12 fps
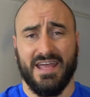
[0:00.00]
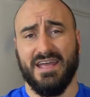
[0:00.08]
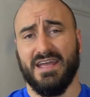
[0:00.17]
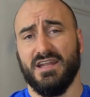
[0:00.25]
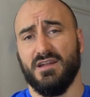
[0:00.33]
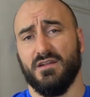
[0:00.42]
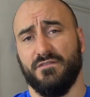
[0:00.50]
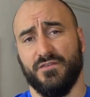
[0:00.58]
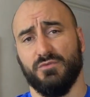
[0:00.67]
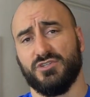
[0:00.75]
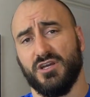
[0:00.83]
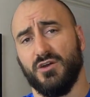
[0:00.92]
in the
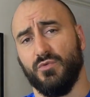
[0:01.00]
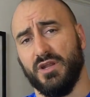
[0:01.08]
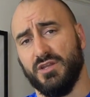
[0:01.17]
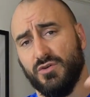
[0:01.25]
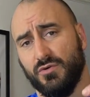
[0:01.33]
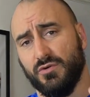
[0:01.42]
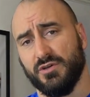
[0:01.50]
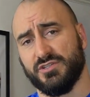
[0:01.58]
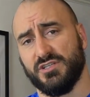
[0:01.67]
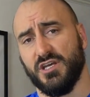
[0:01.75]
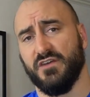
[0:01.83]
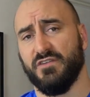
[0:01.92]
future when you're
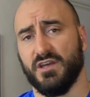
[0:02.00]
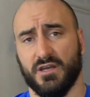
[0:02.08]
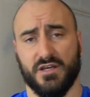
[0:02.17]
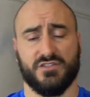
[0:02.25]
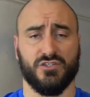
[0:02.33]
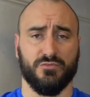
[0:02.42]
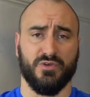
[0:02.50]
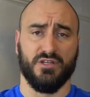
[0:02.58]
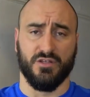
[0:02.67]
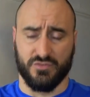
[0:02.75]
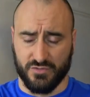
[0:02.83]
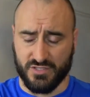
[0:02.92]
serving, assuming
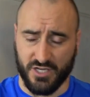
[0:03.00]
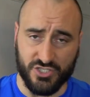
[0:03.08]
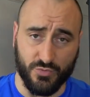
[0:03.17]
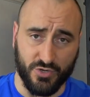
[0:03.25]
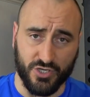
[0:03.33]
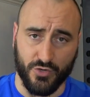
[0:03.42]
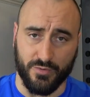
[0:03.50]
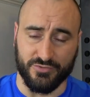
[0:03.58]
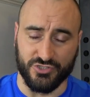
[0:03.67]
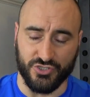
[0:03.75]
you decide you want to go up and